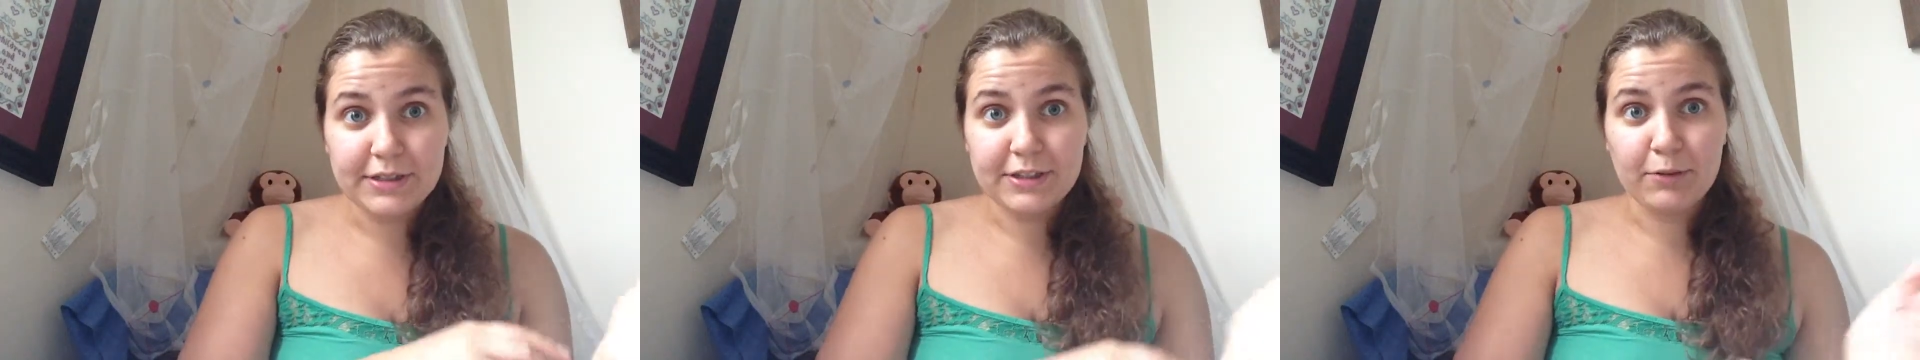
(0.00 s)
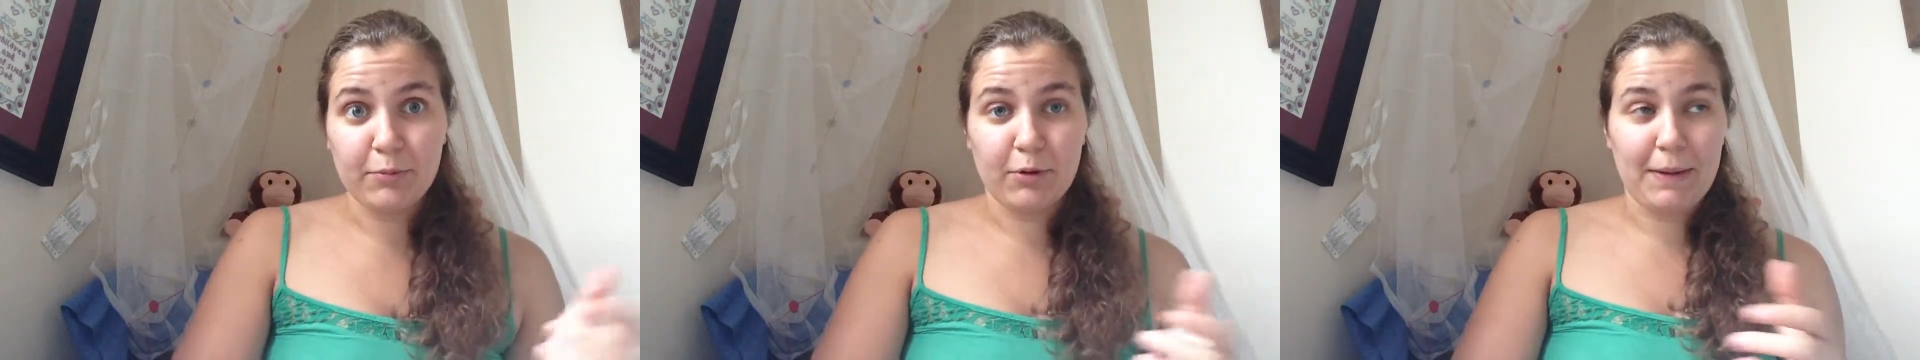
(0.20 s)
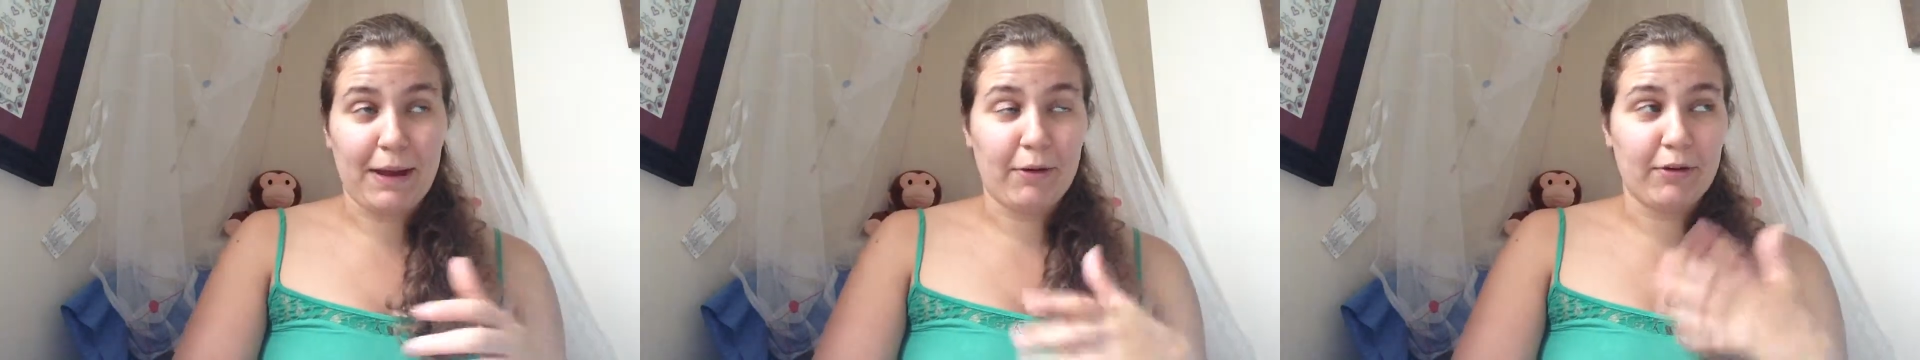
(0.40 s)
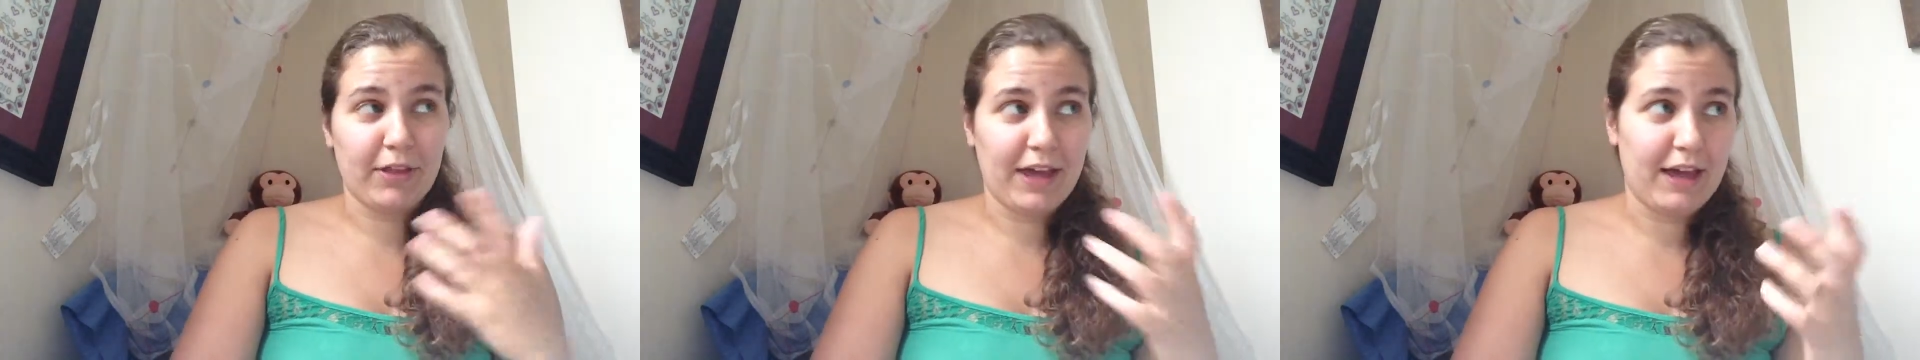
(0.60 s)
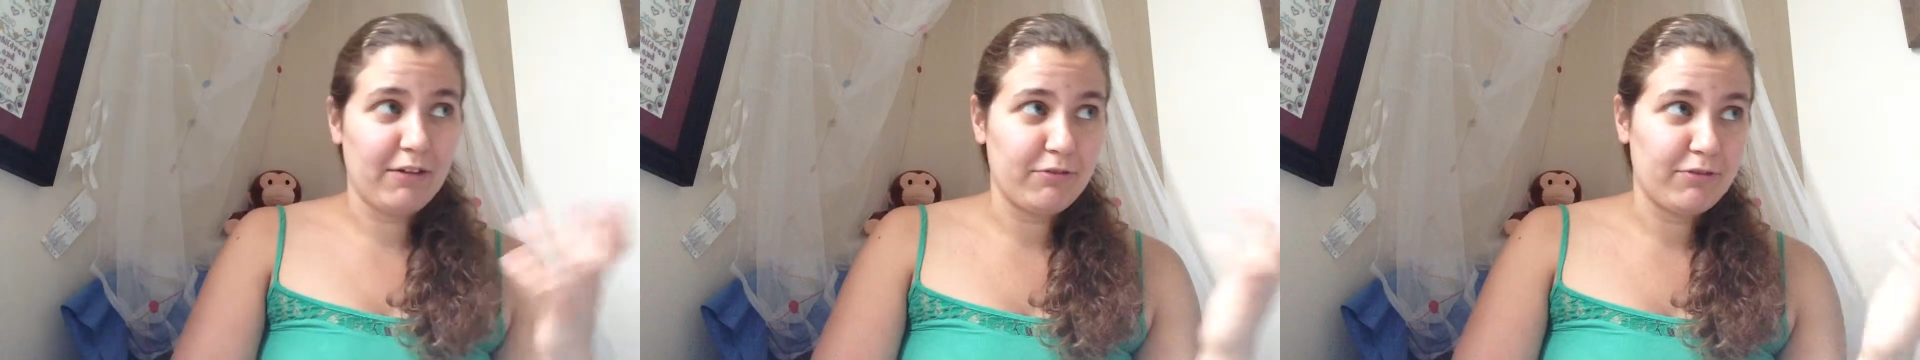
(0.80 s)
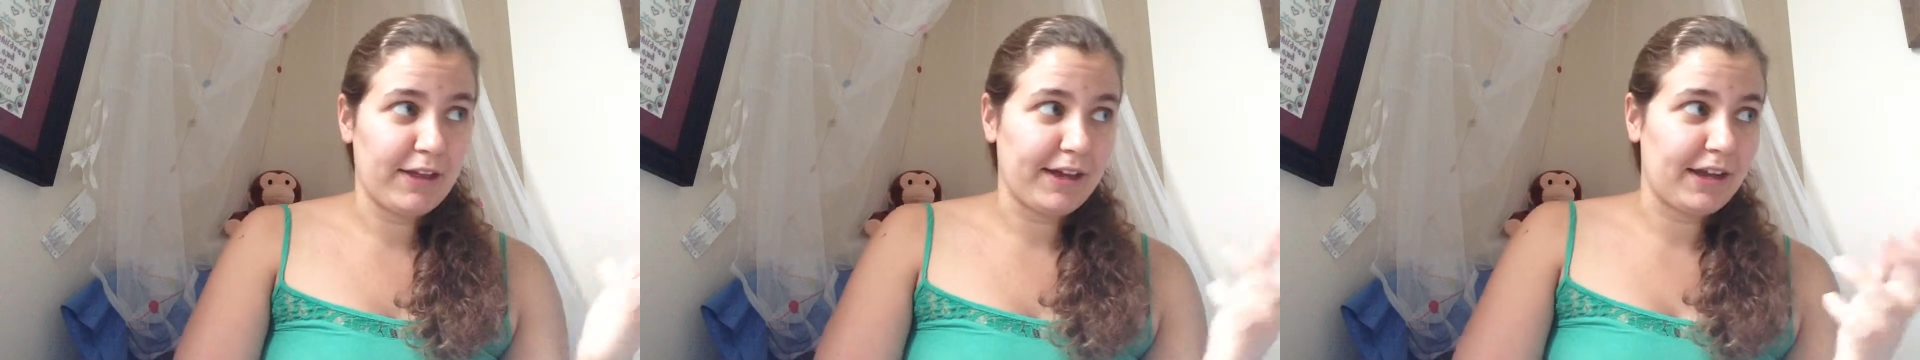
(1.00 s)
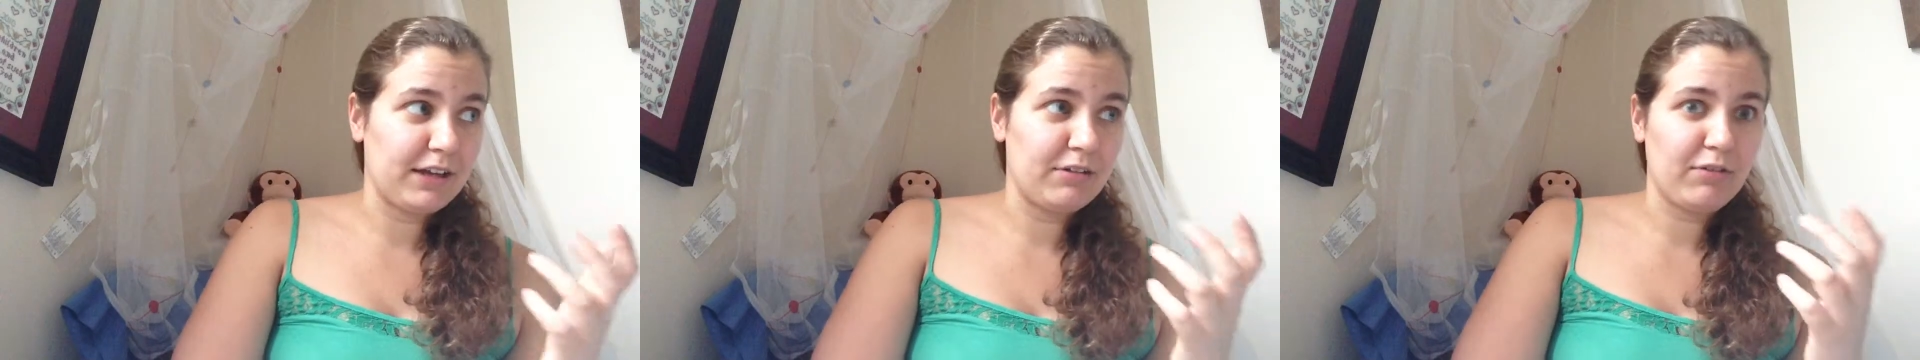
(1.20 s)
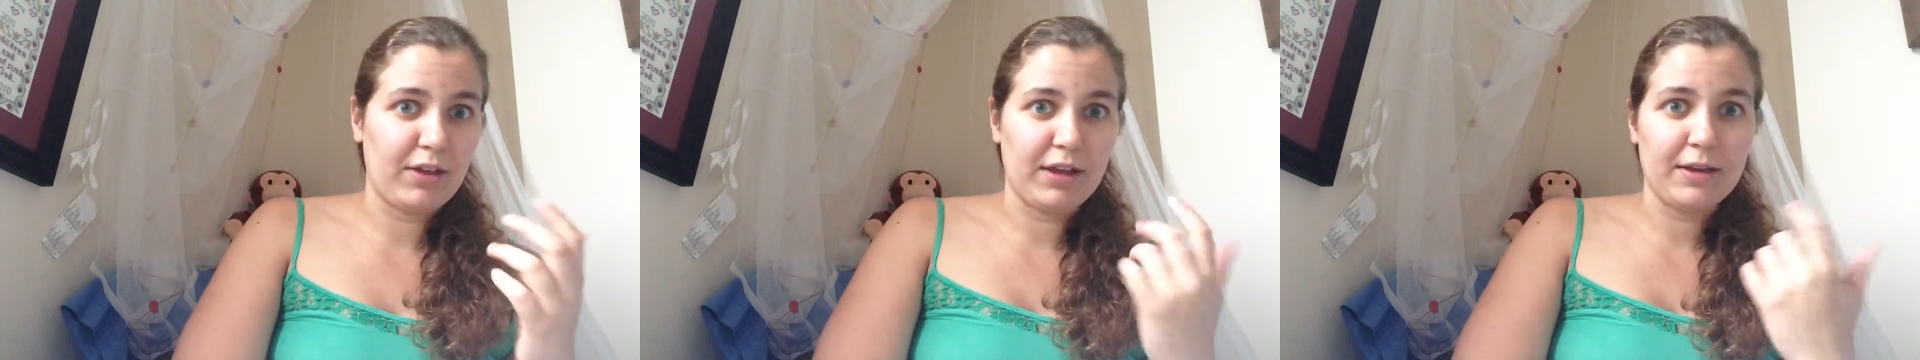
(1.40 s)
the more power they have, that
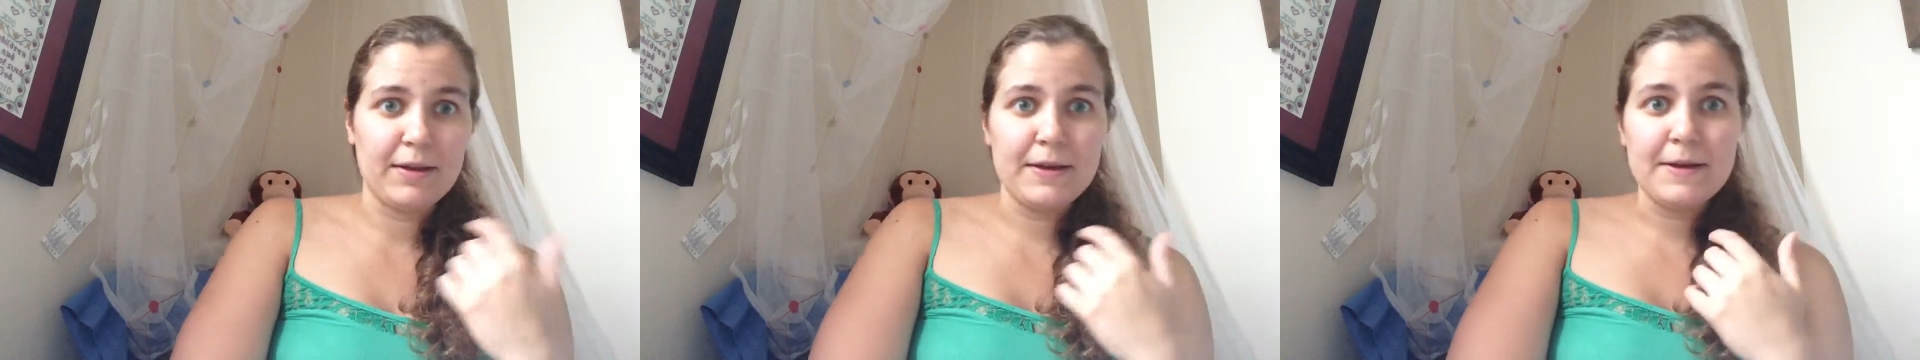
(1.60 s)
kind of thing.